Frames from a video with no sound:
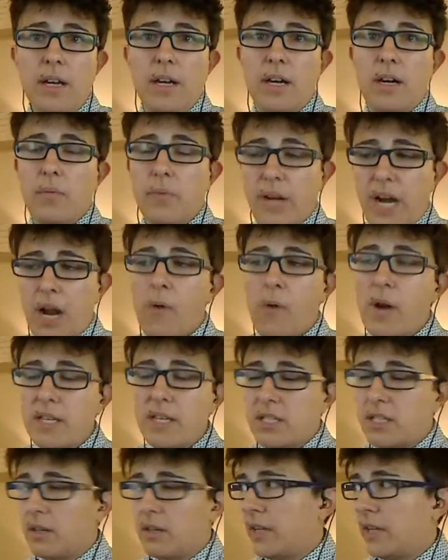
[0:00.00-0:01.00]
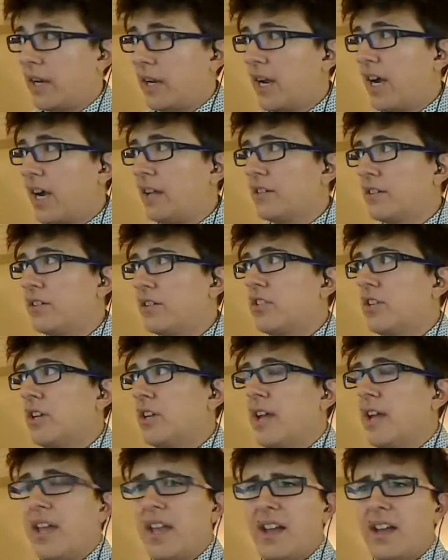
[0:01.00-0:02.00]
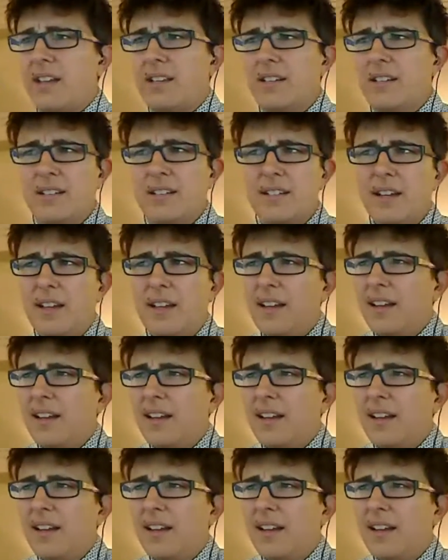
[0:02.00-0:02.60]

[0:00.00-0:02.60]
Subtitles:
when I was still in college, and